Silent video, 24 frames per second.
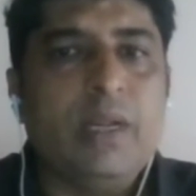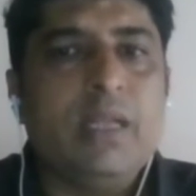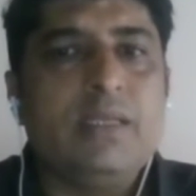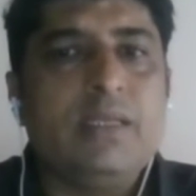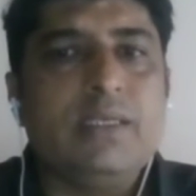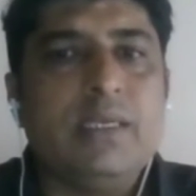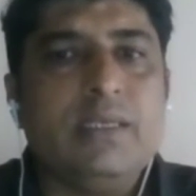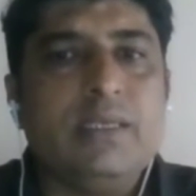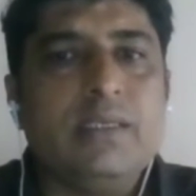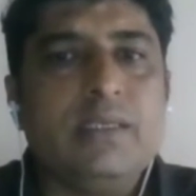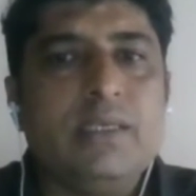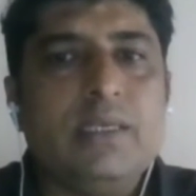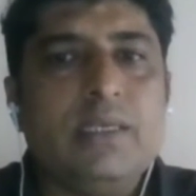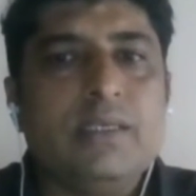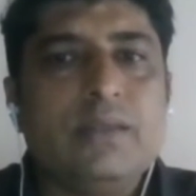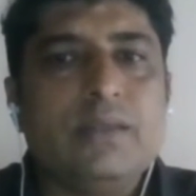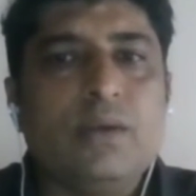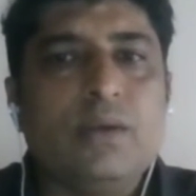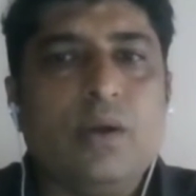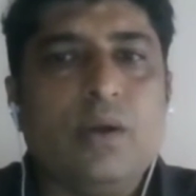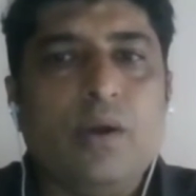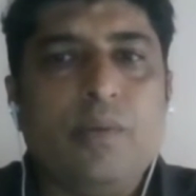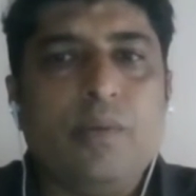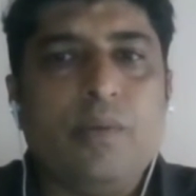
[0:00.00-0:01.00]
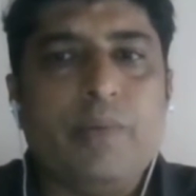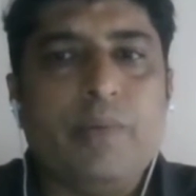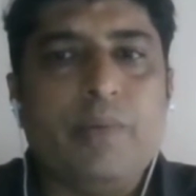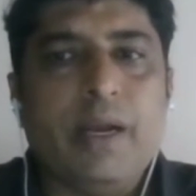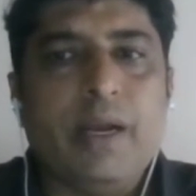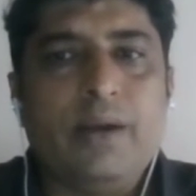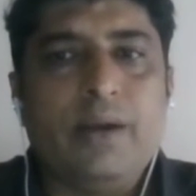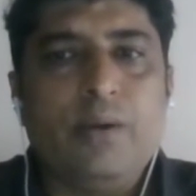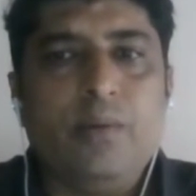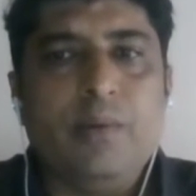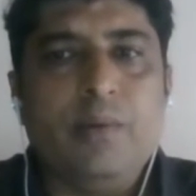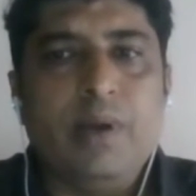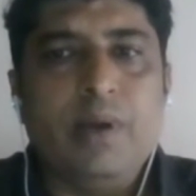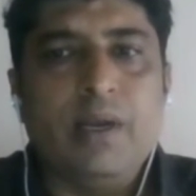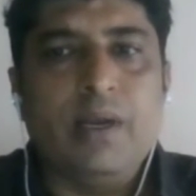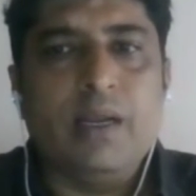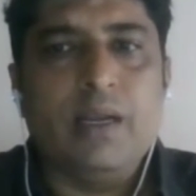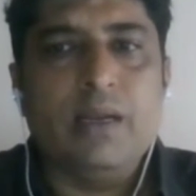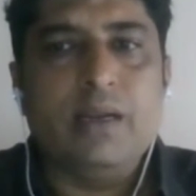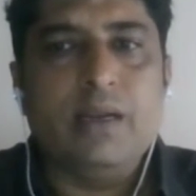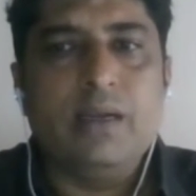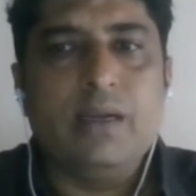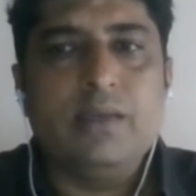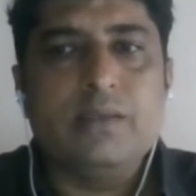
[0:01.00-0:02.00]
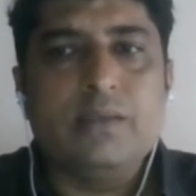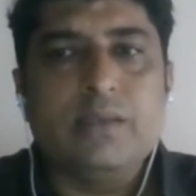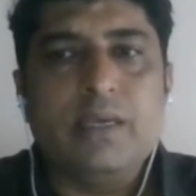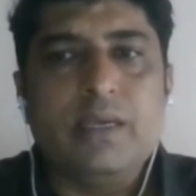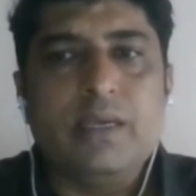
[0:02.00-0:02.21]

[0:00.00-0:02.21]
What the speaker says: changes of predictive maintenance